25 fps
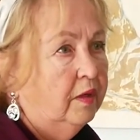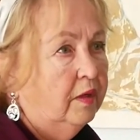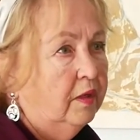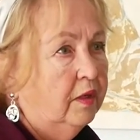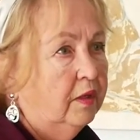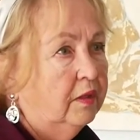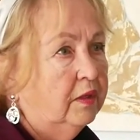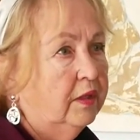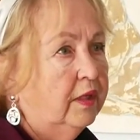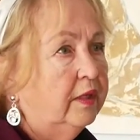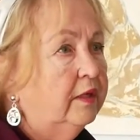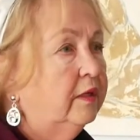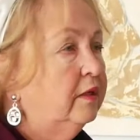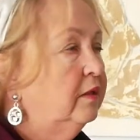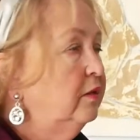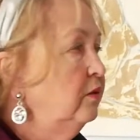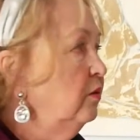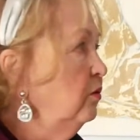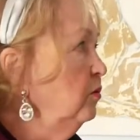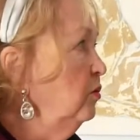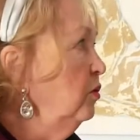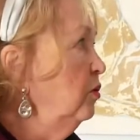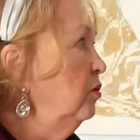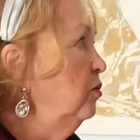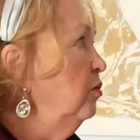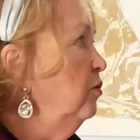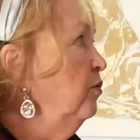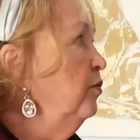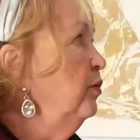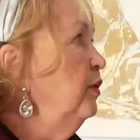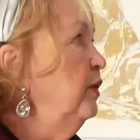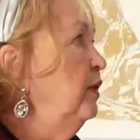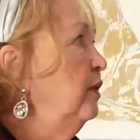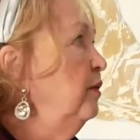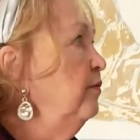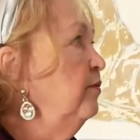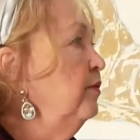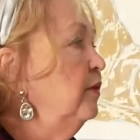Like, you know, we
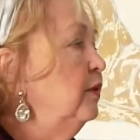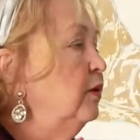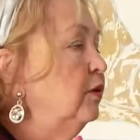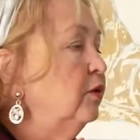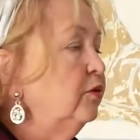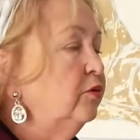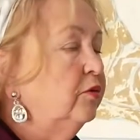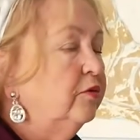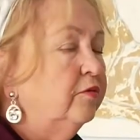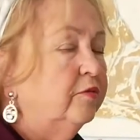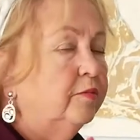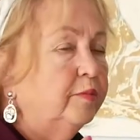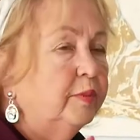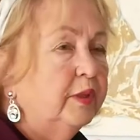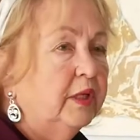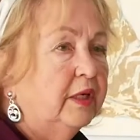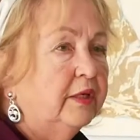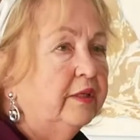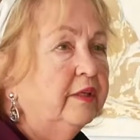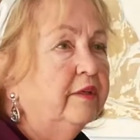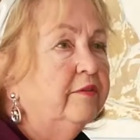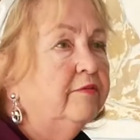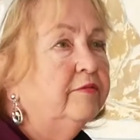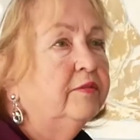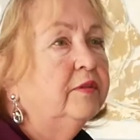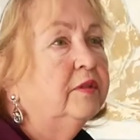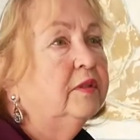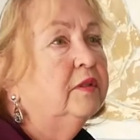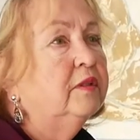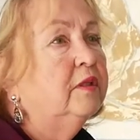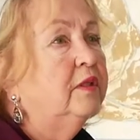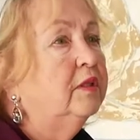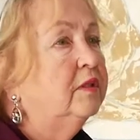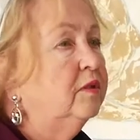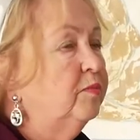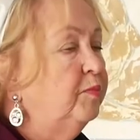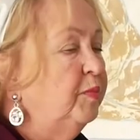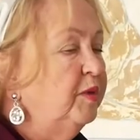have a lot of beliefs,
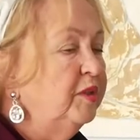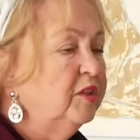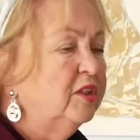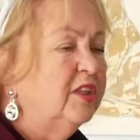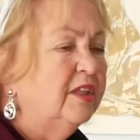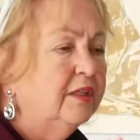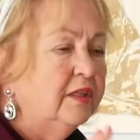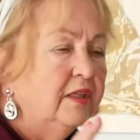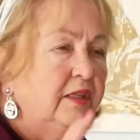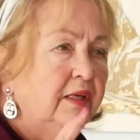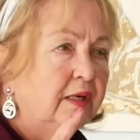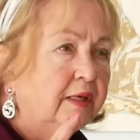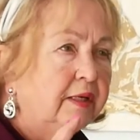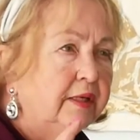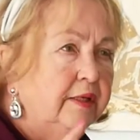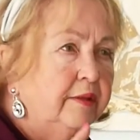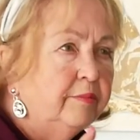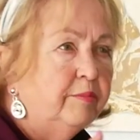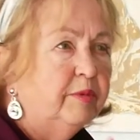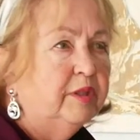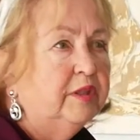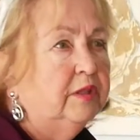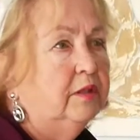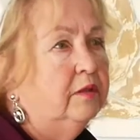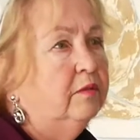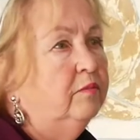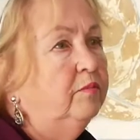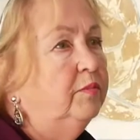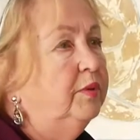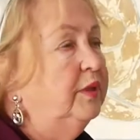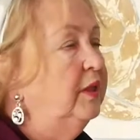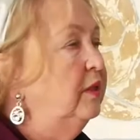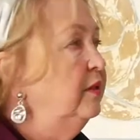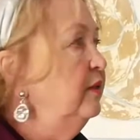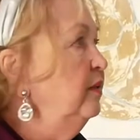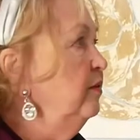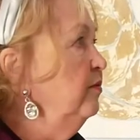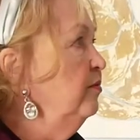especially limiting
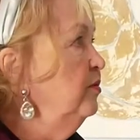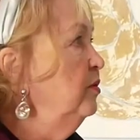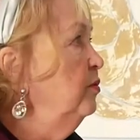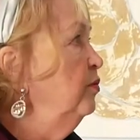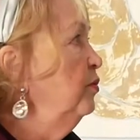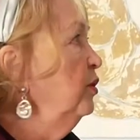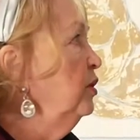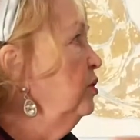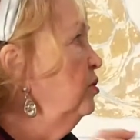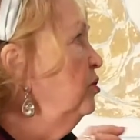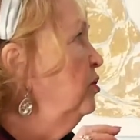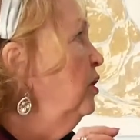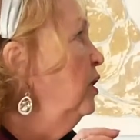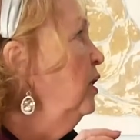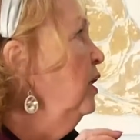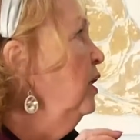beliefs, which